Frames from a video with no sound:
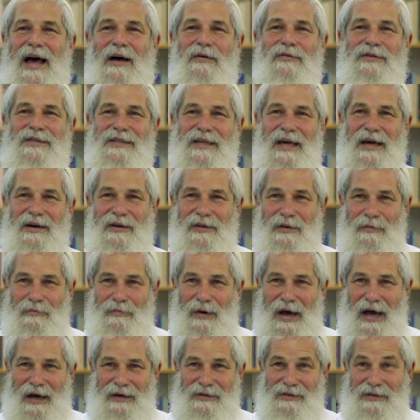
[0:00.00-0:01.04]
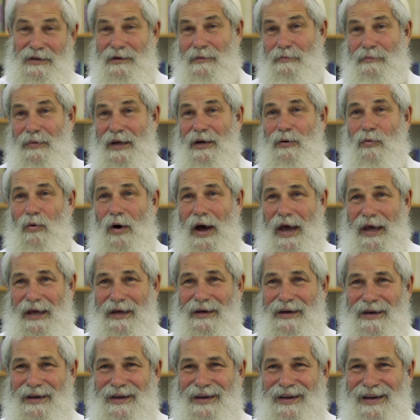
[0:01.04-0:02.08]
outside of the box in a big
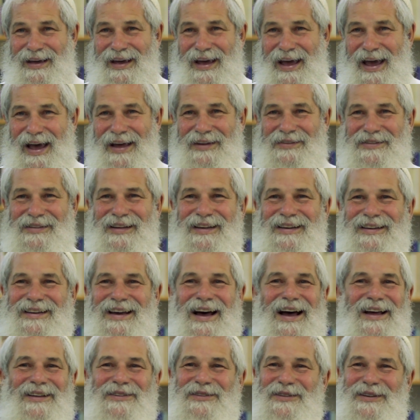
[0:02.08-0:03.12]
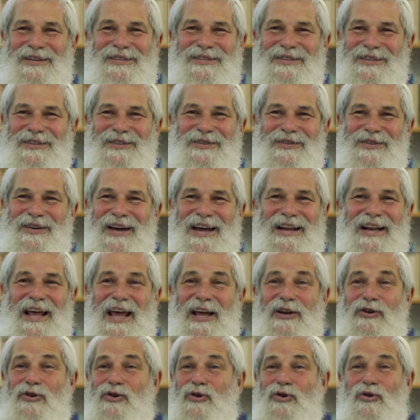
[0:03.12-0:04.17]
way, asking God to create
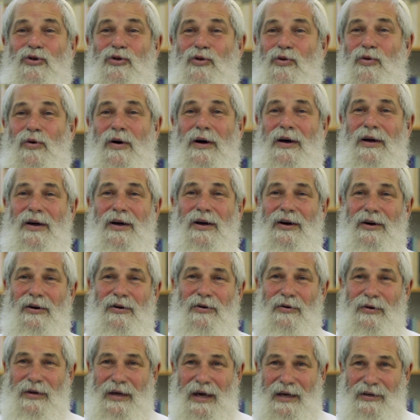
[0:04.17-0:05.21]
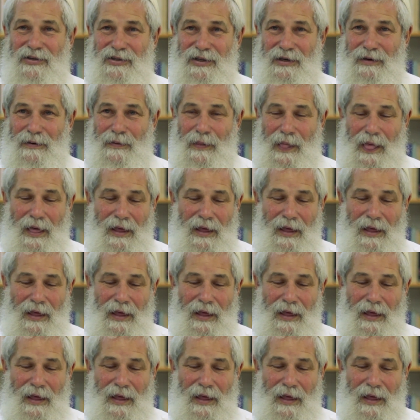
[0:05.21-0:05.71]
a new creation.